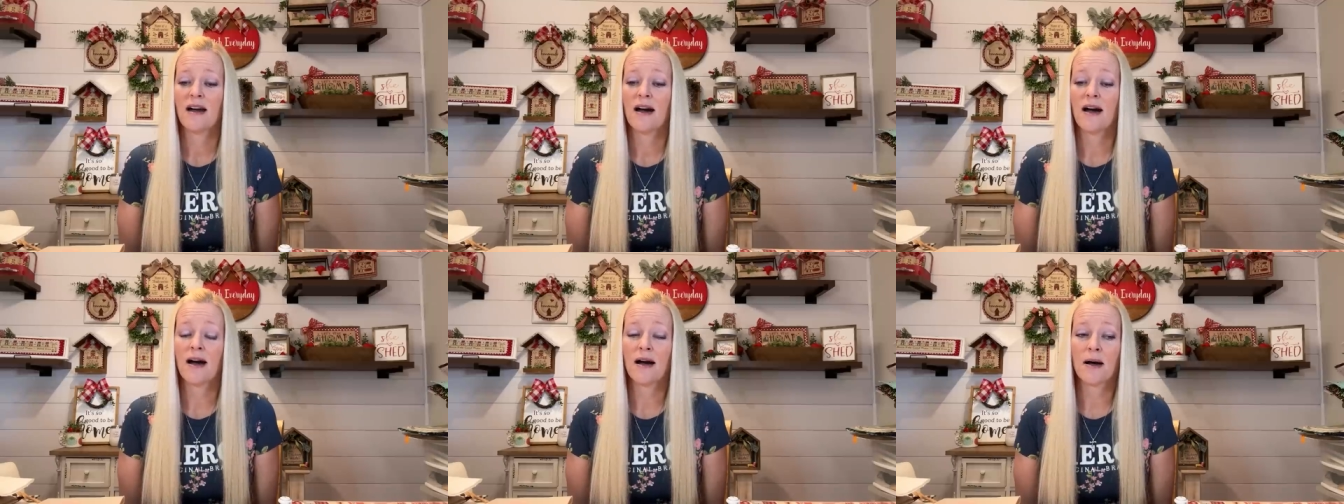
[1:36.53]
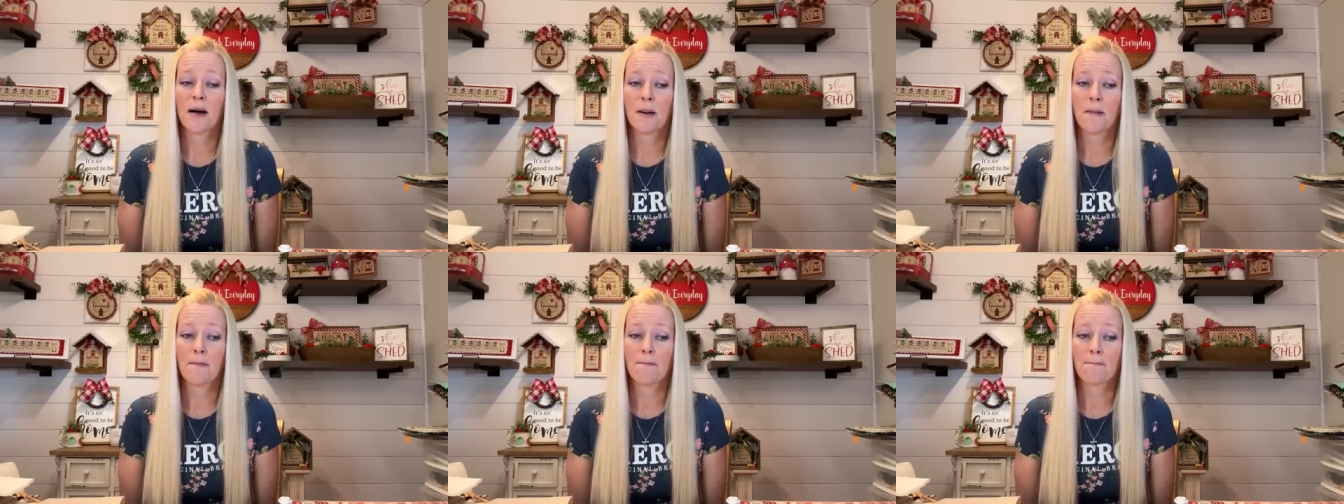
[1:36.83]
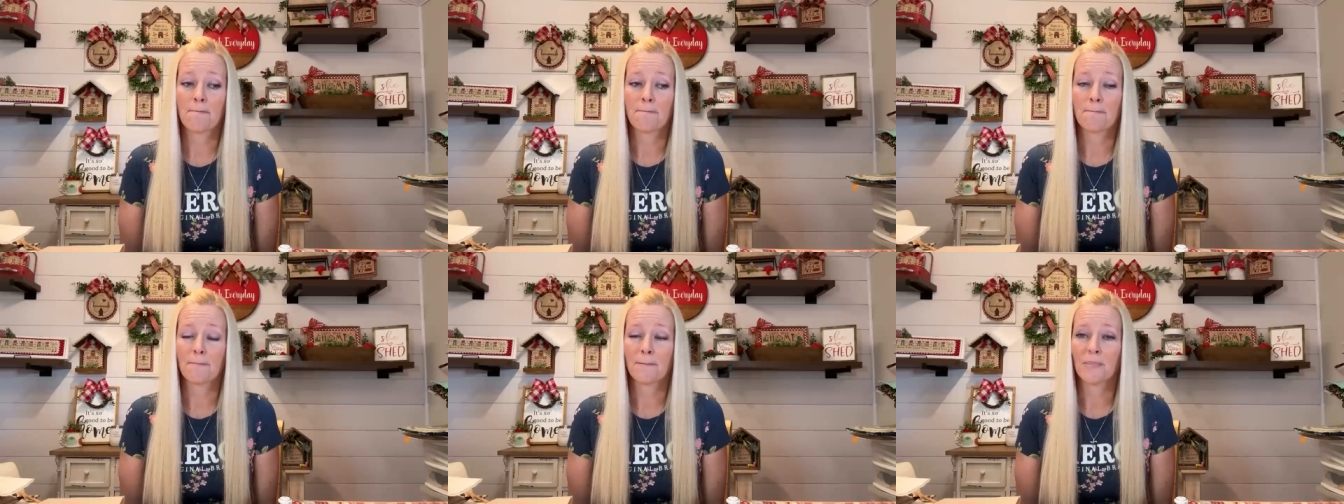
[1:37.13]

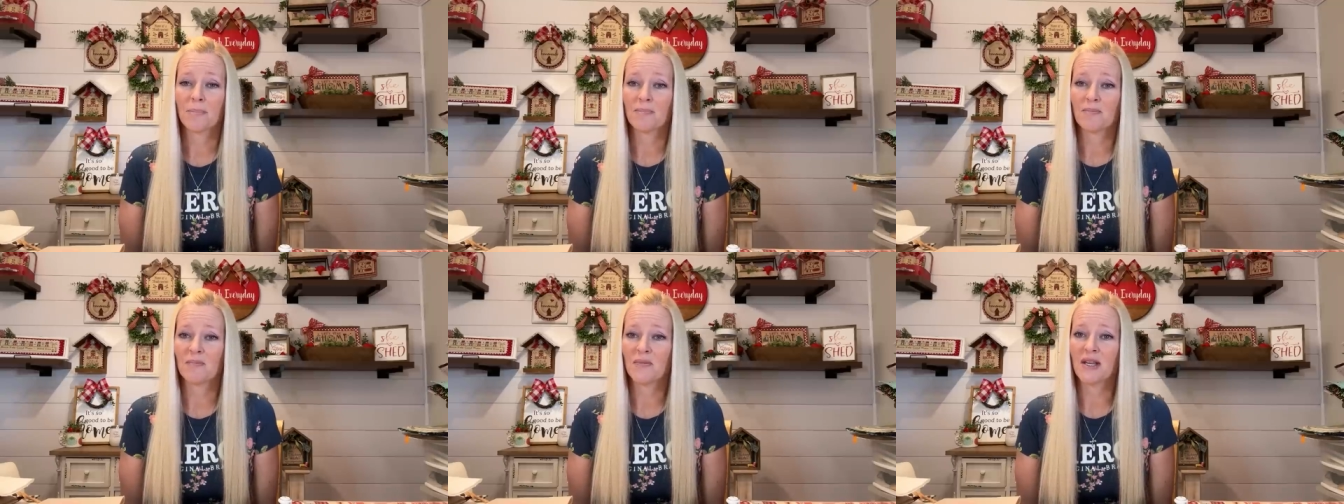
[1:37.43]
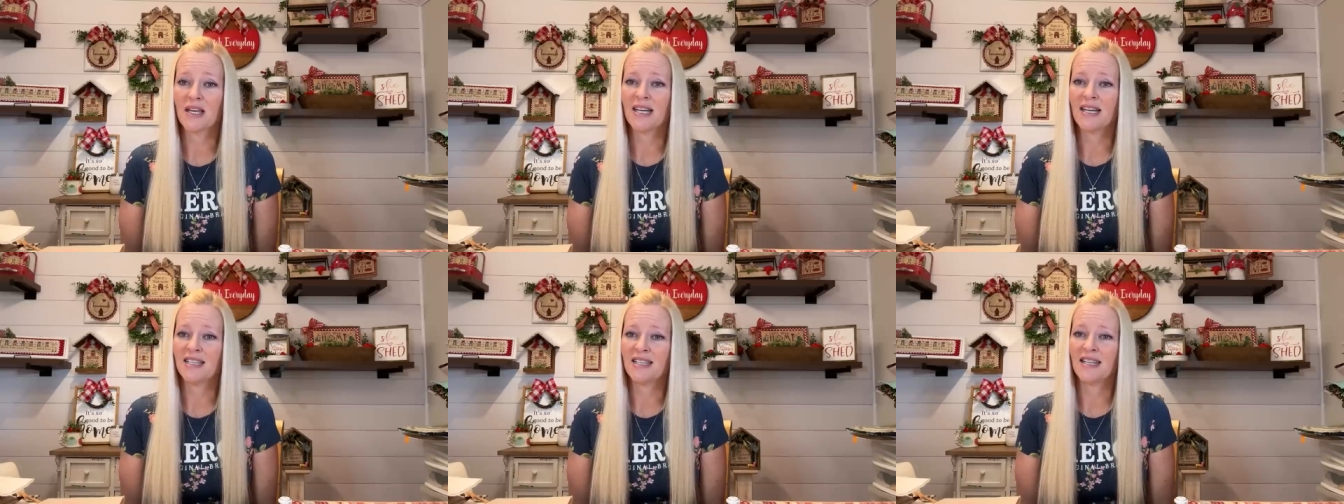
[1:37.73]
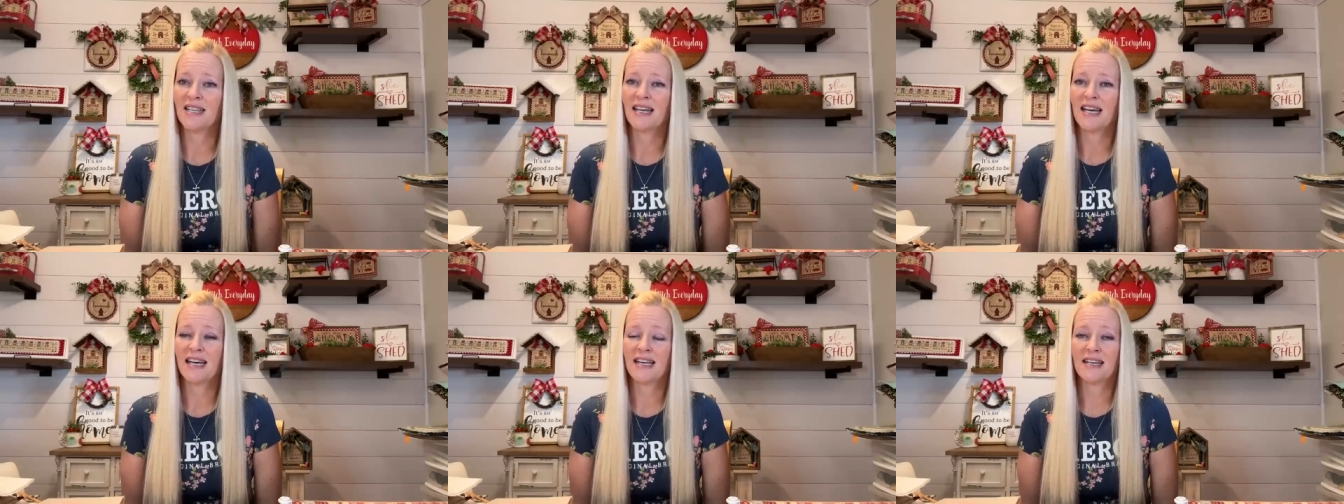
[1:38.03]
Um,
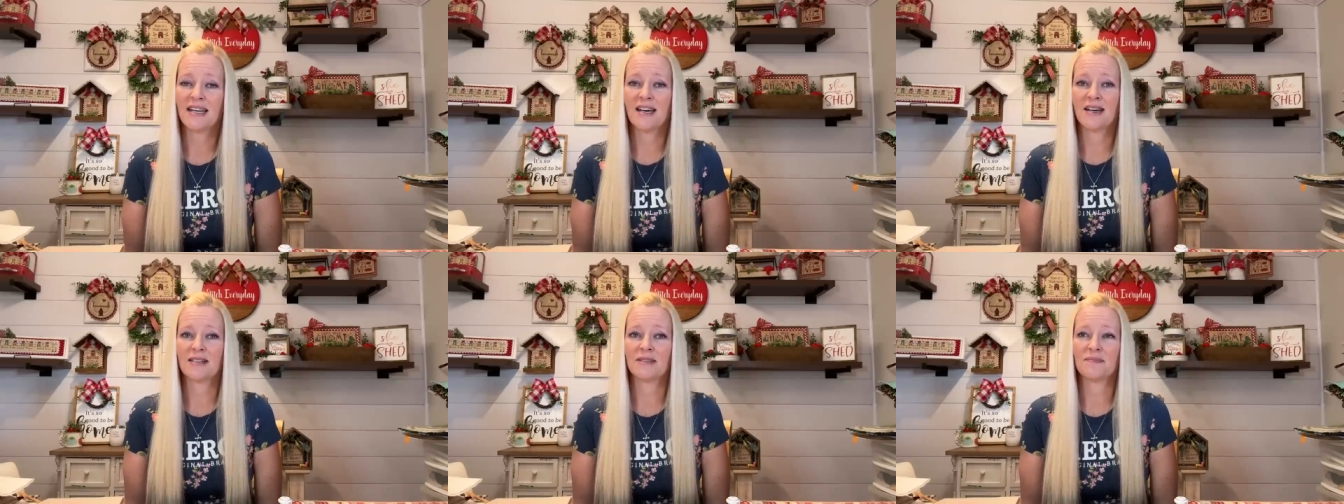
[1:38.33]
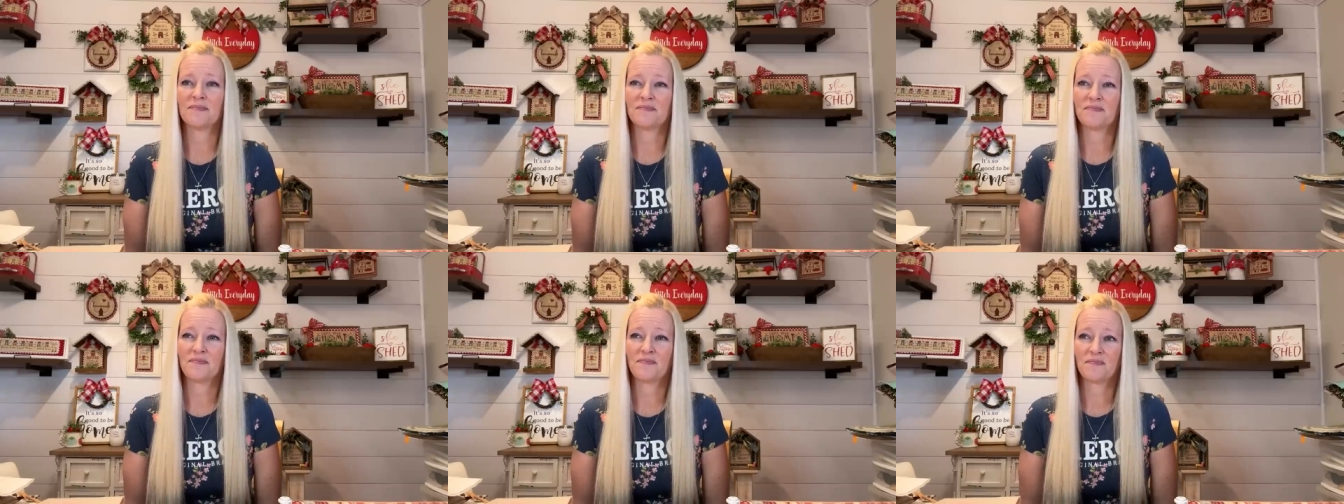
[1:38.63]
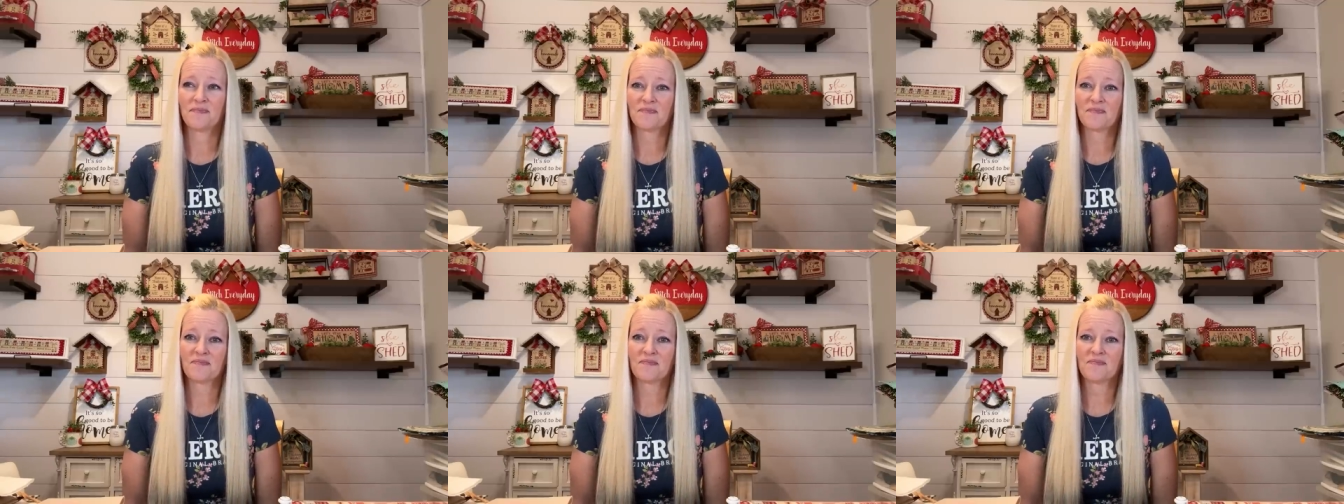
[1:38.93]
and then, um,
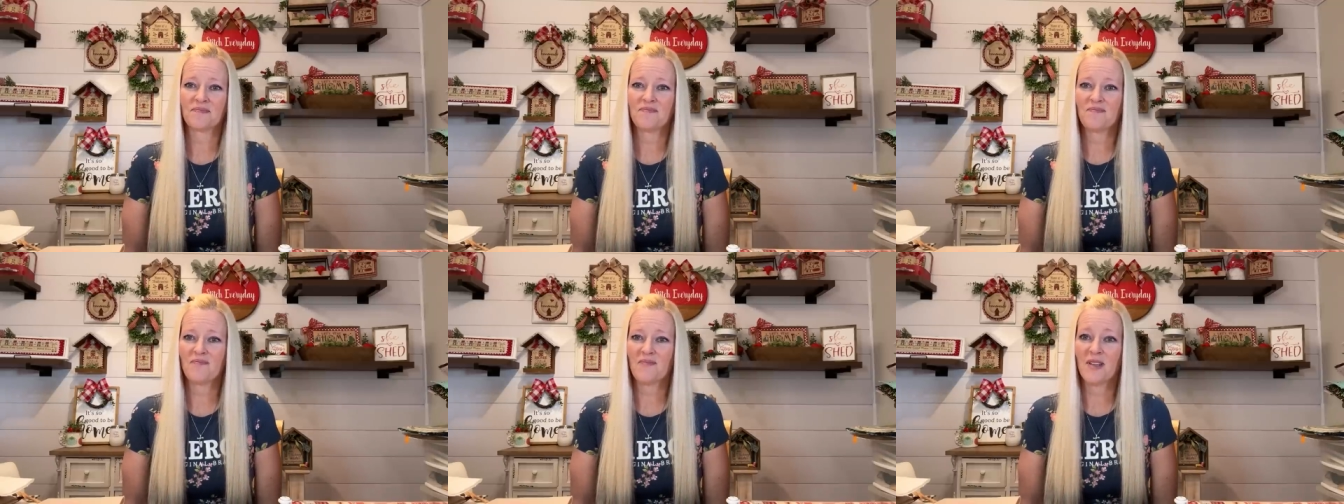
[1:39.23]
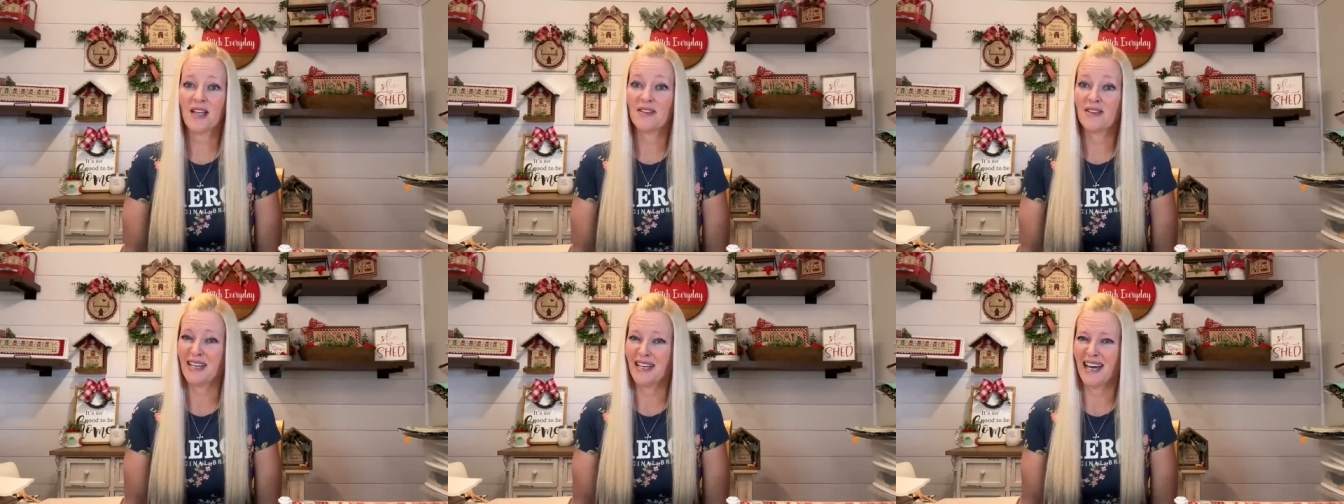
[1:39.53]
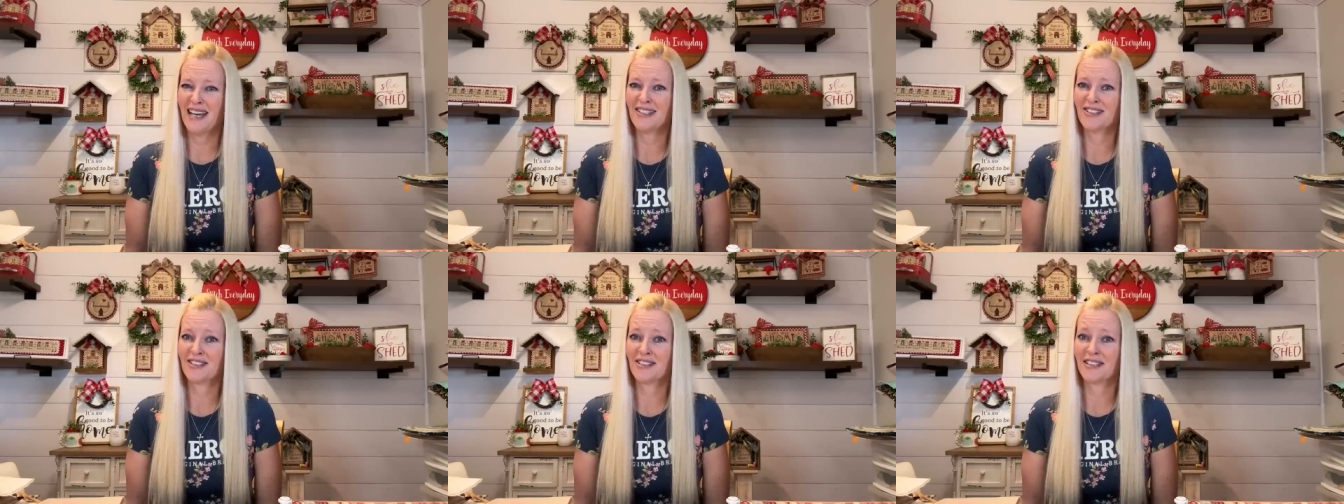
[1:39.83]
they
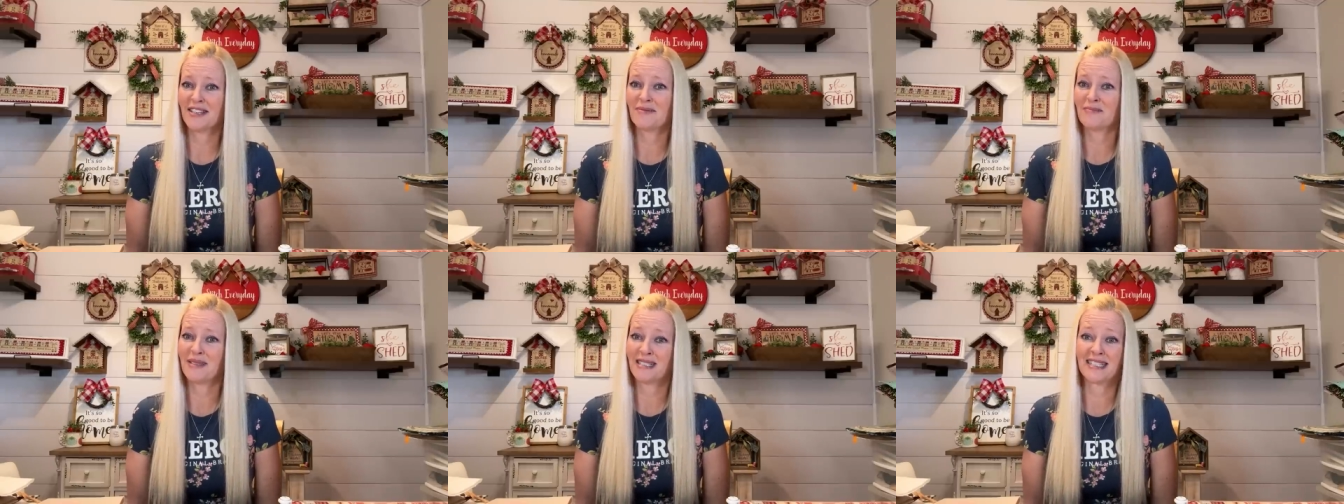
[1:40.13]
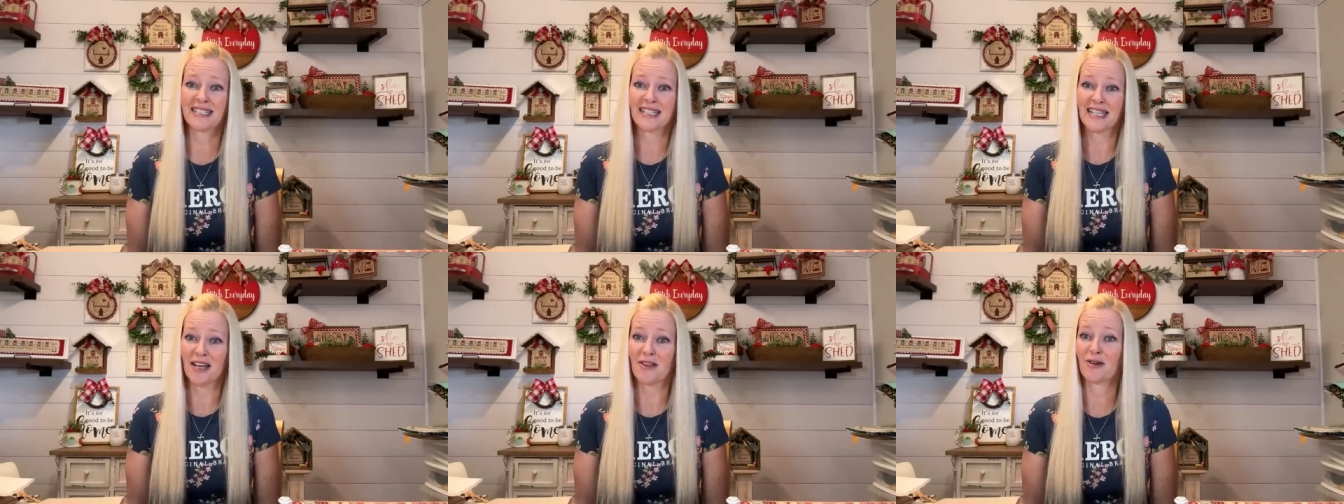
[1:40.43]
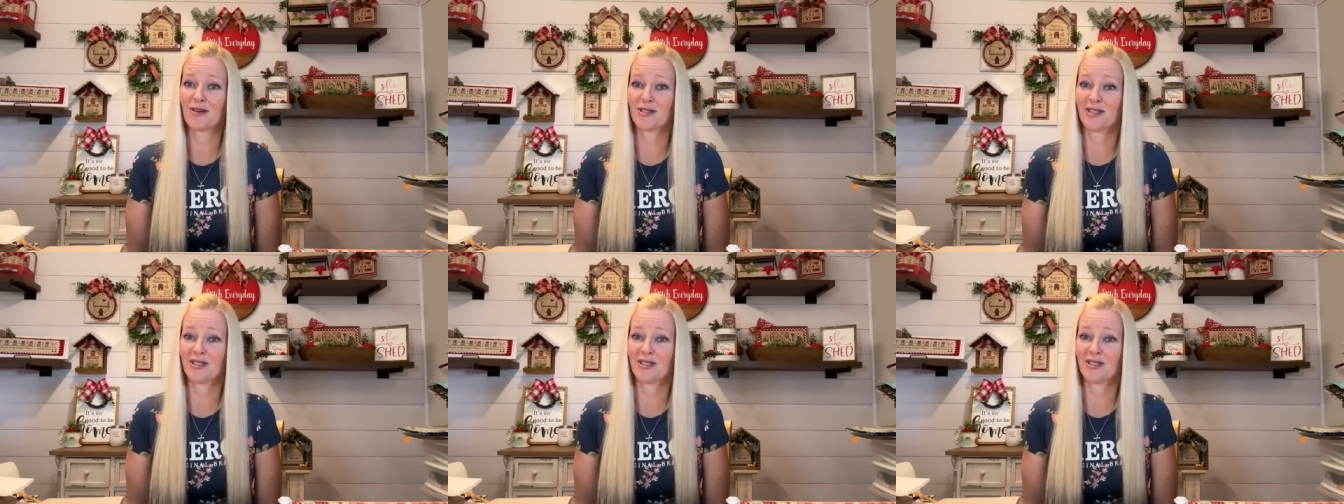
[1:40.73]
actually have been together